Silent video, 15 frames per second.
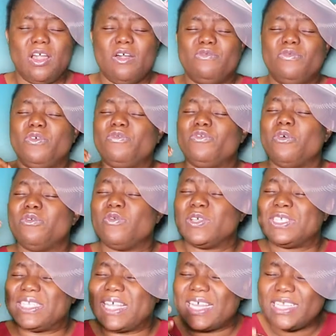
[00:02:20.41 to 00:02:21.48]
for, for, for
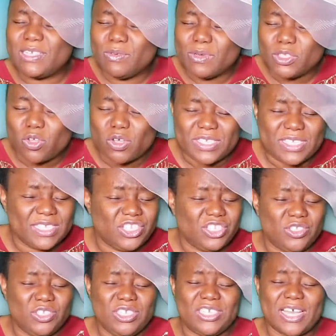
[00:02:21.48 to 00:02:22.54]
starting with us
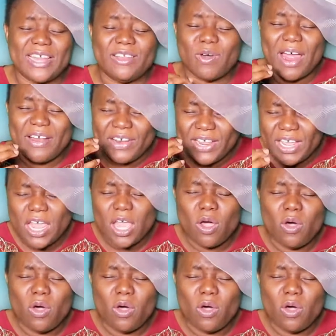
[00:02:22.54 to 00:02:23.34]
in January.